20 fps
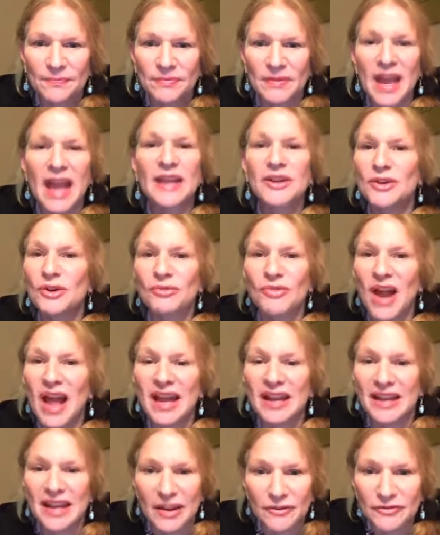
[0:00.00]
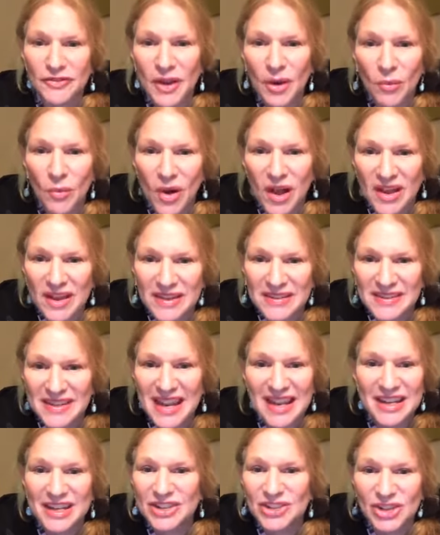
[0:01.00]
And you're right. If there was
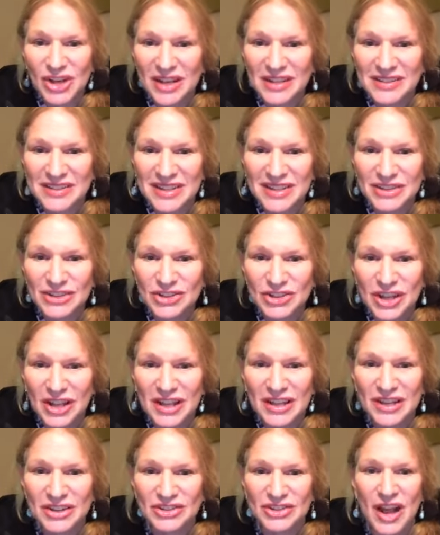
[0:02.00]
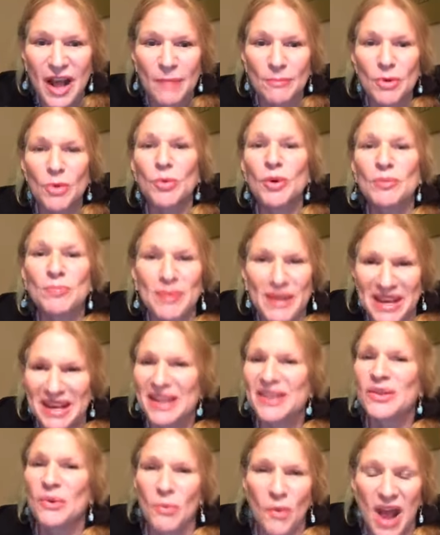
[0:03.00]
any justice, Jill and Ajamu would be
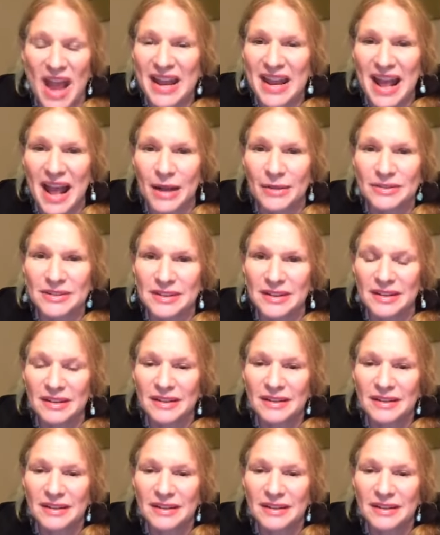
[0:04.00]
in the White House.